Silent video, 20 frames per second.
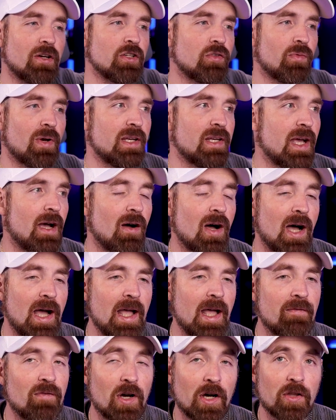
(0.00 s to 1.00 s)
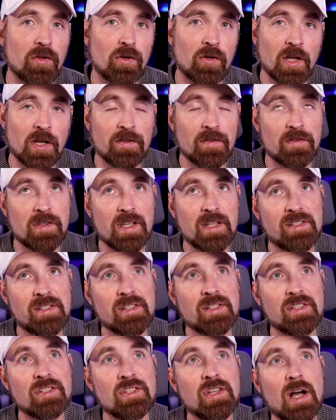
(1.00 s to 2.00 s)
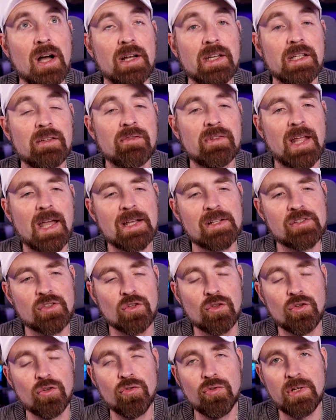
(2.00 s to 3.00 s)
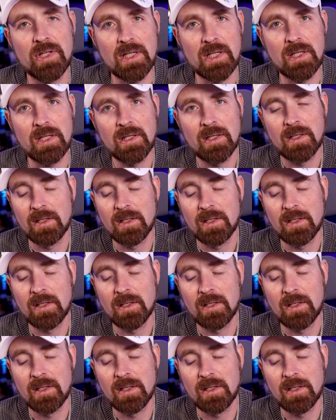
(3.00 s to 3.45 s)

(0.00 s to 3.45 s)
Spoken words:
you right now, I have this is not even as oudy